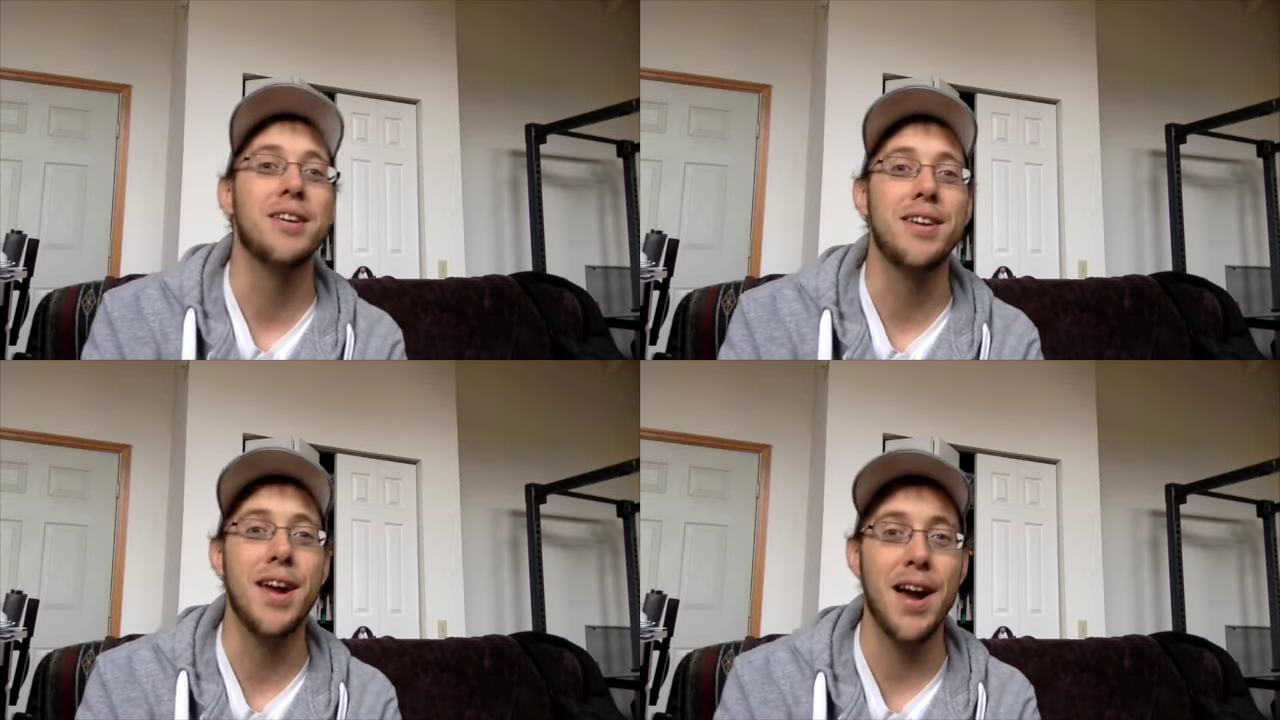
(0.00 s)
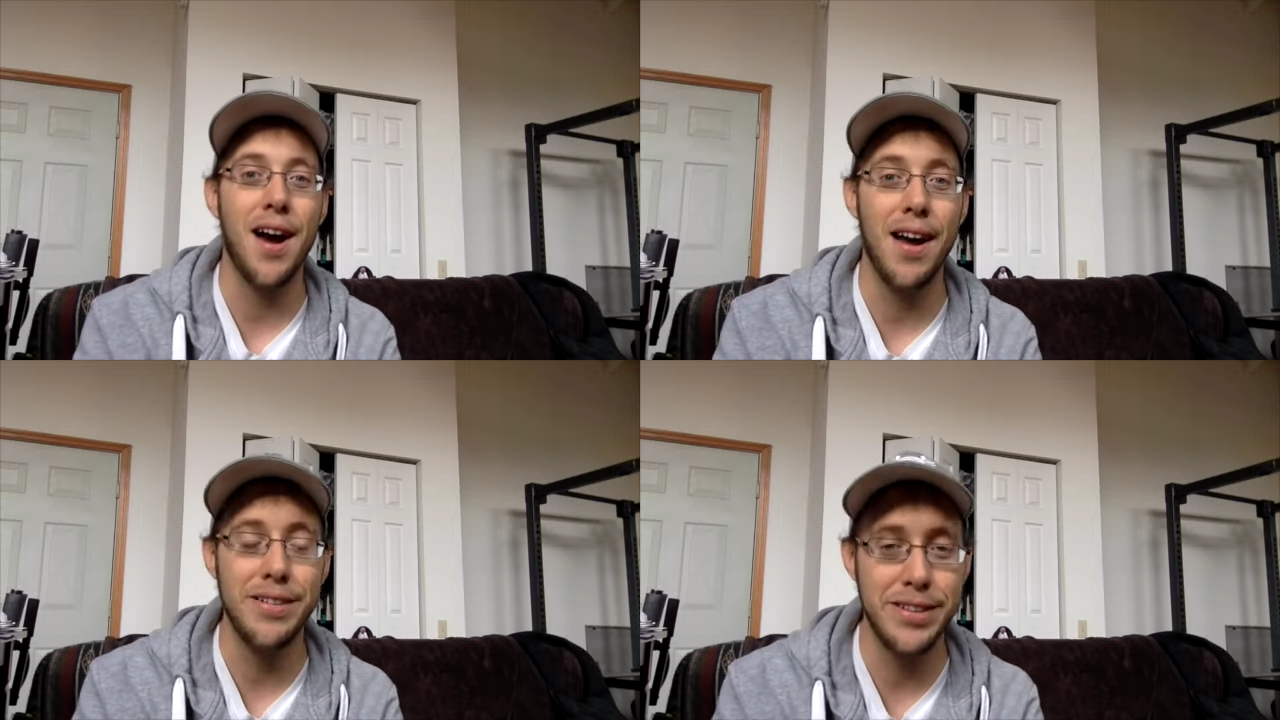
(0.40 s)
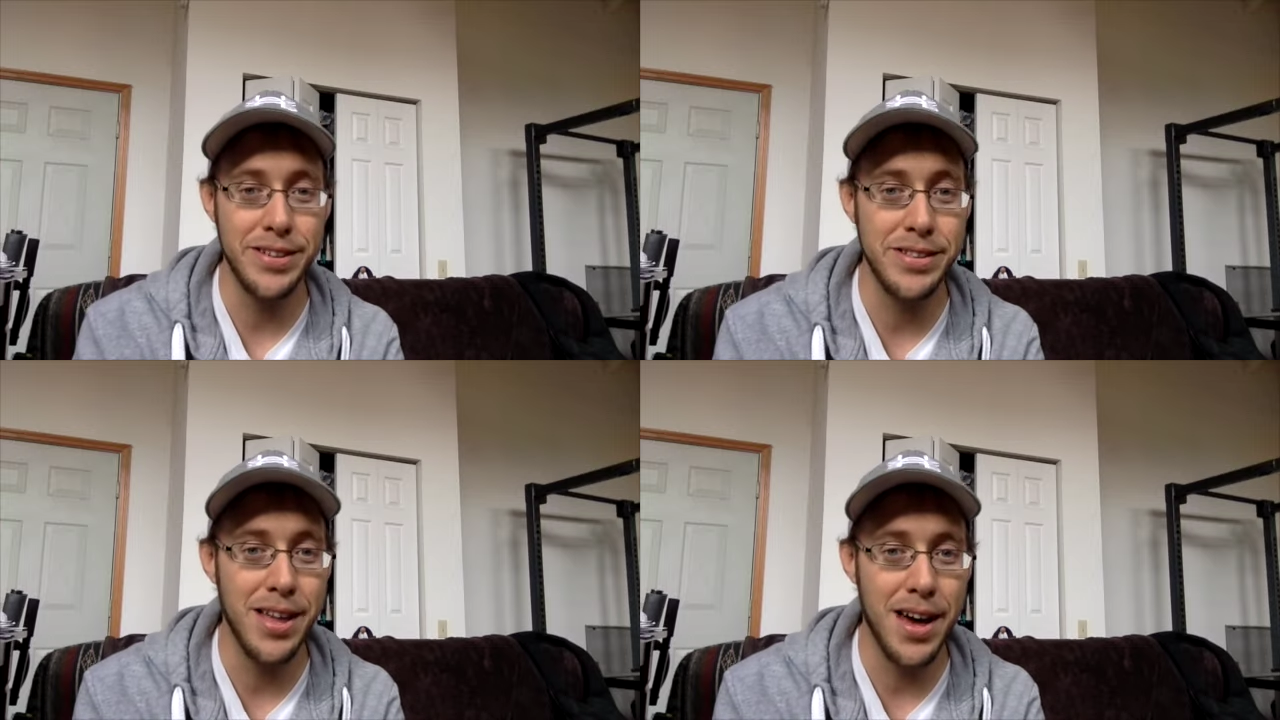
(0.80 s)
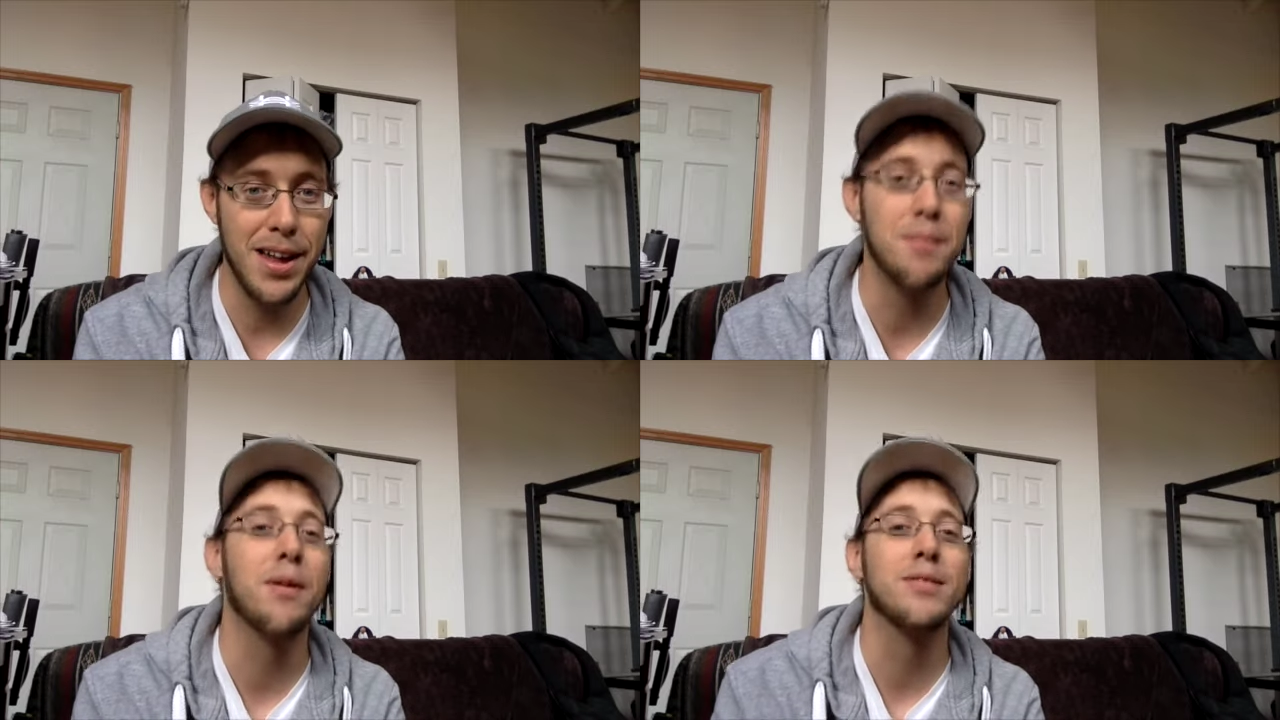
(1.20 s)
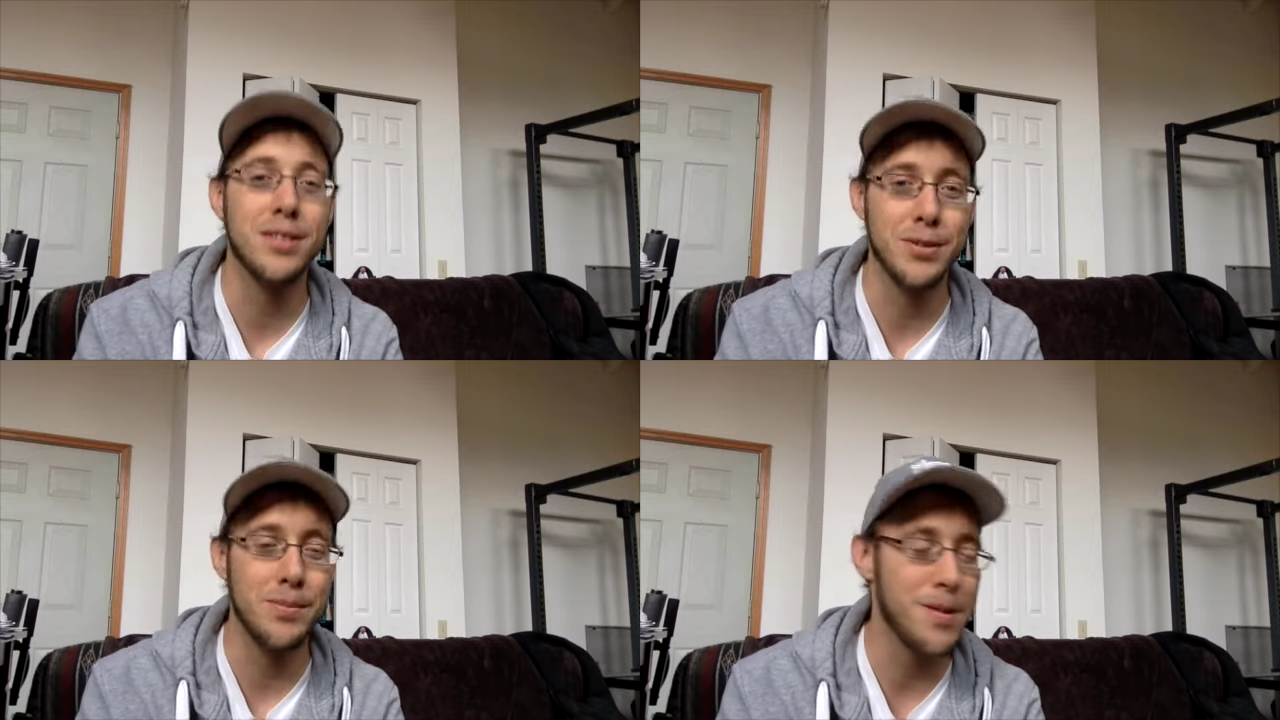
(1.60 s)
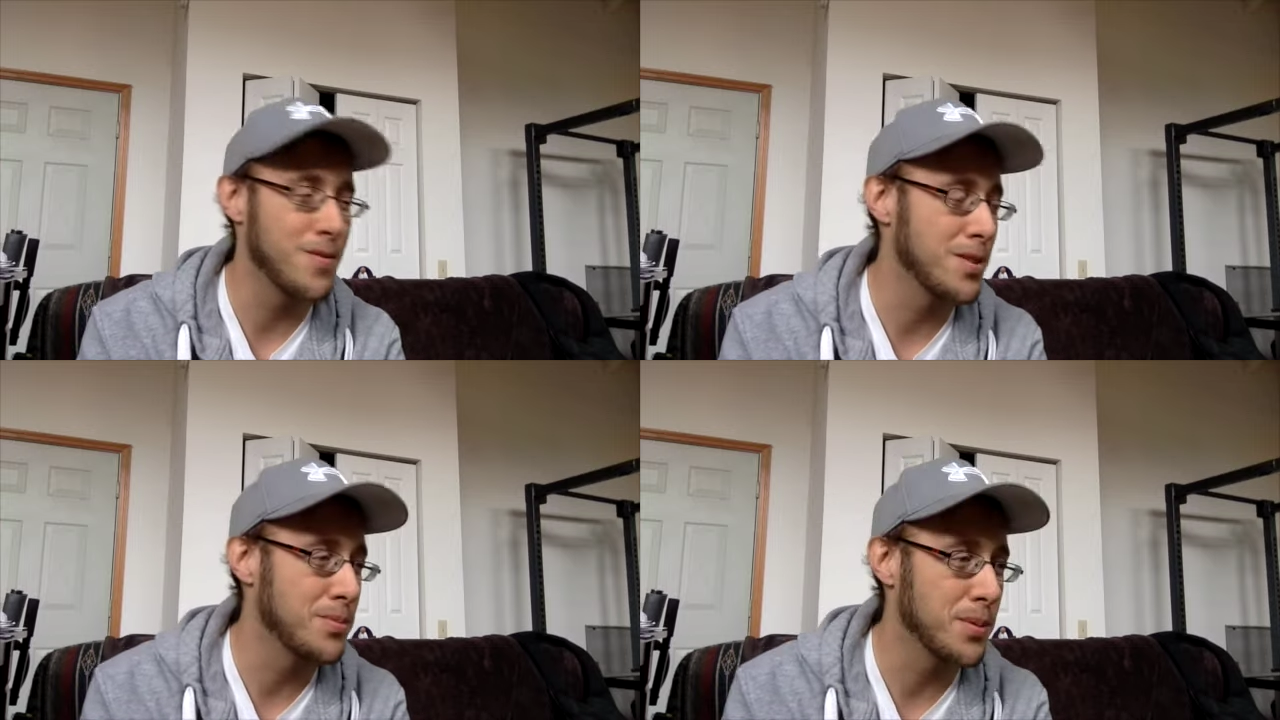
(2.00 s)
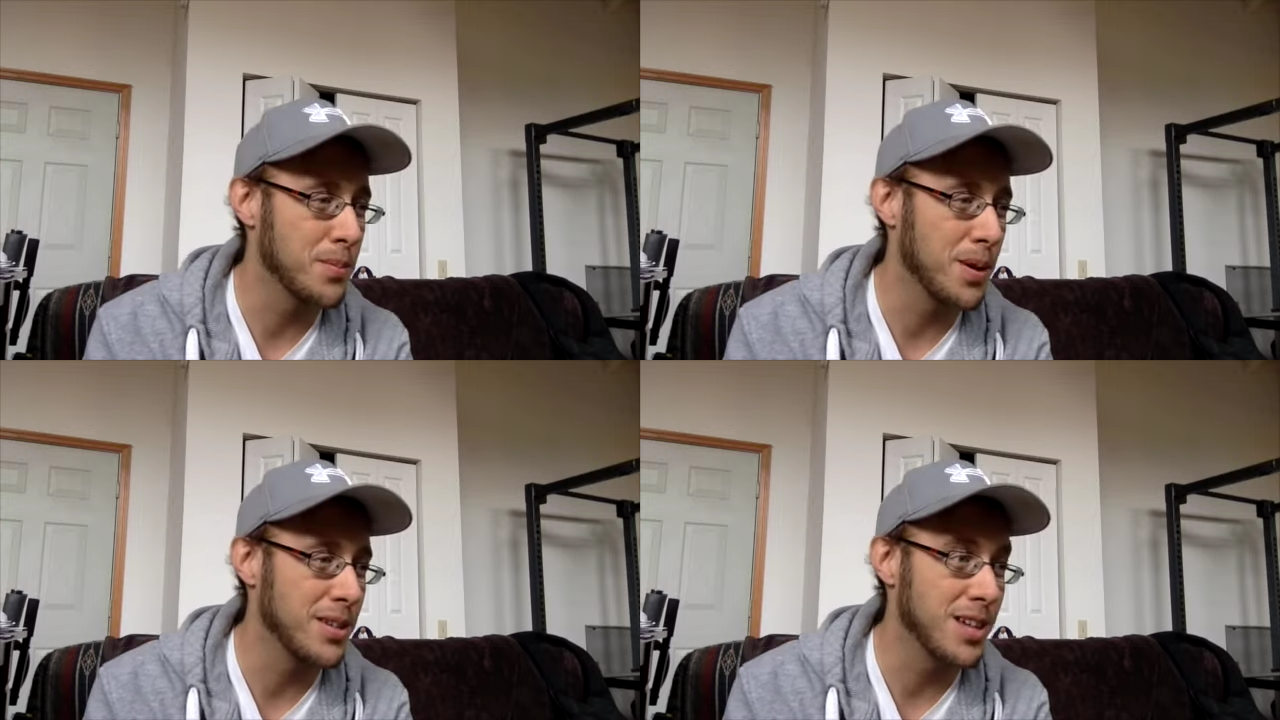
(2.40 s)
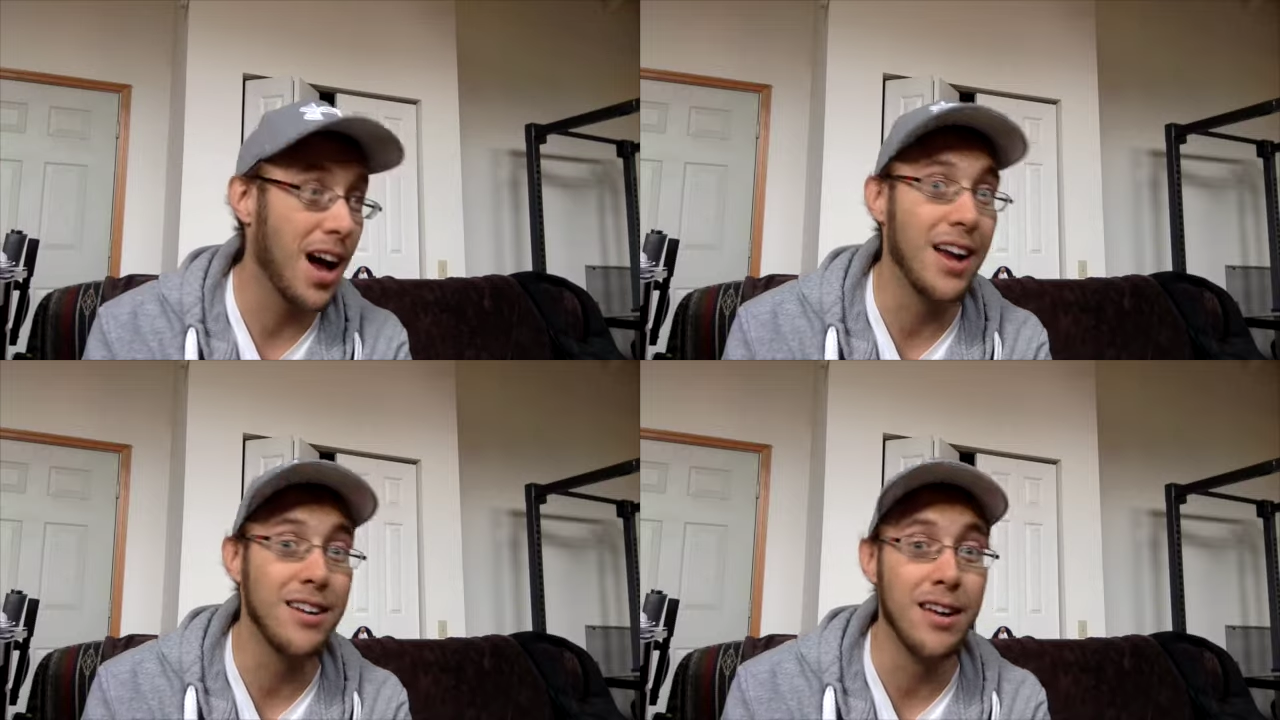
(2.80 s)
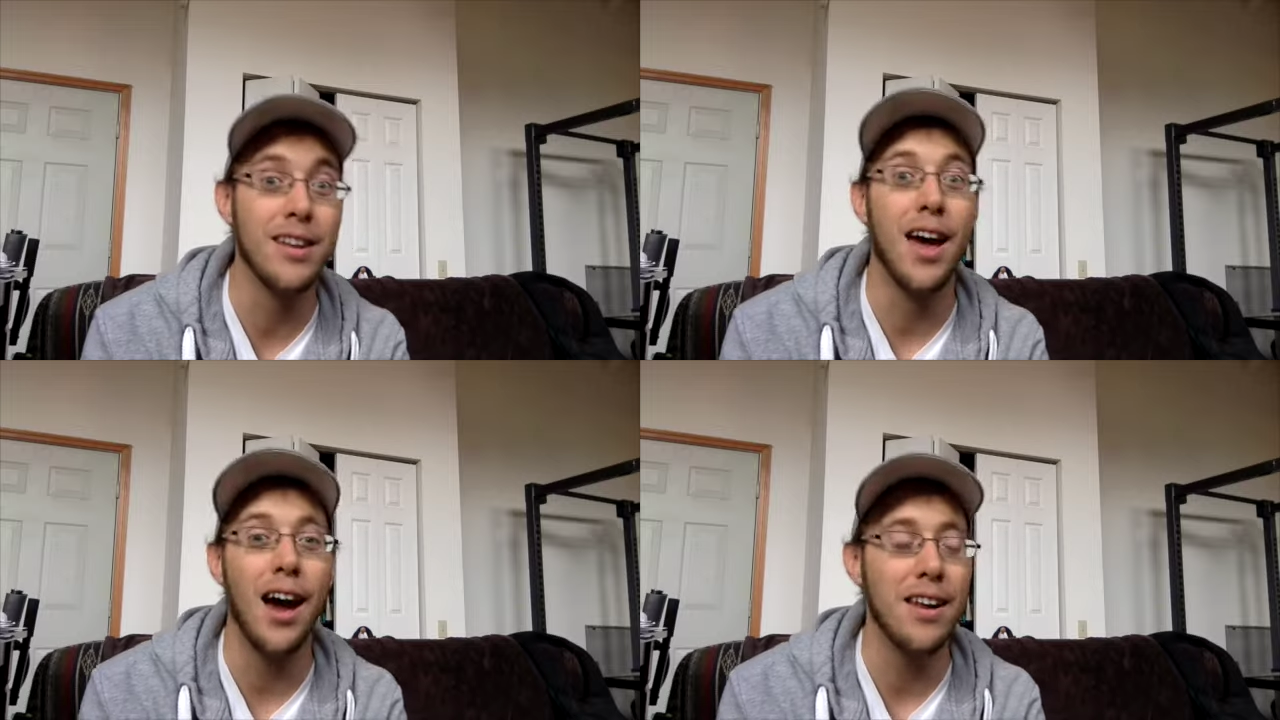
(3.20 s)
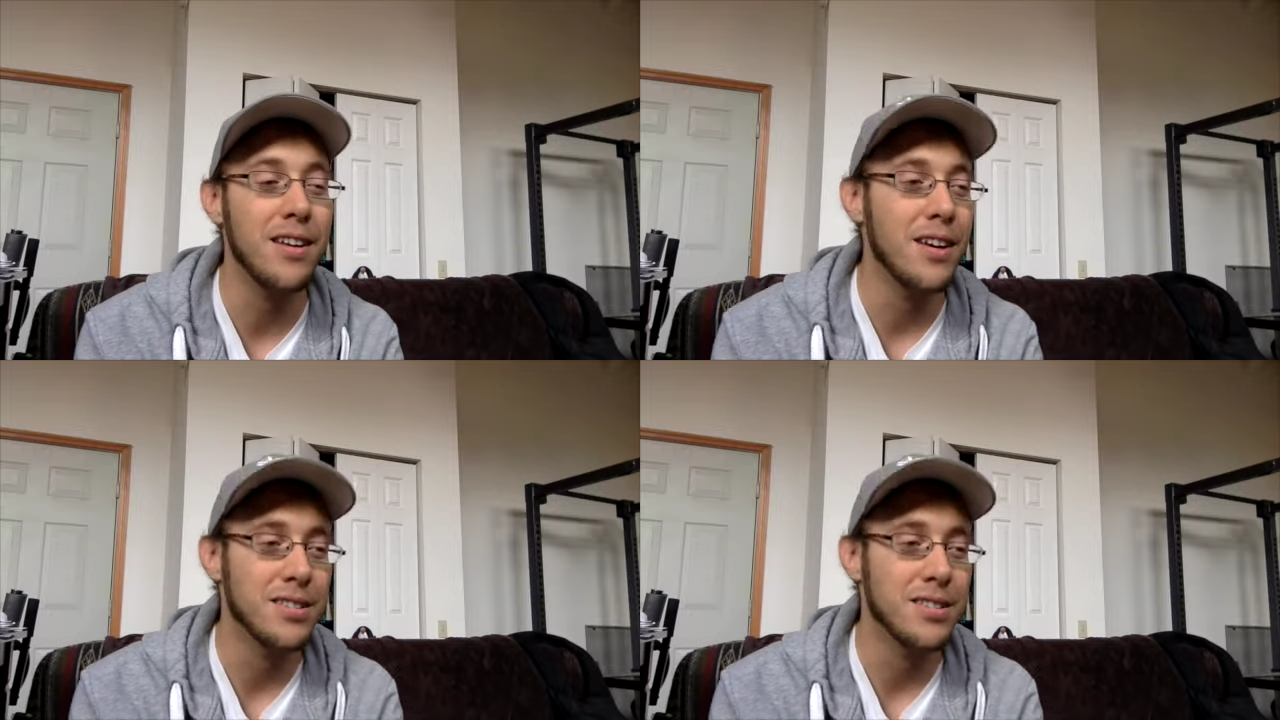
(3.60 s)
Yeah, I did that. I posted this on my Facebook page. I did that.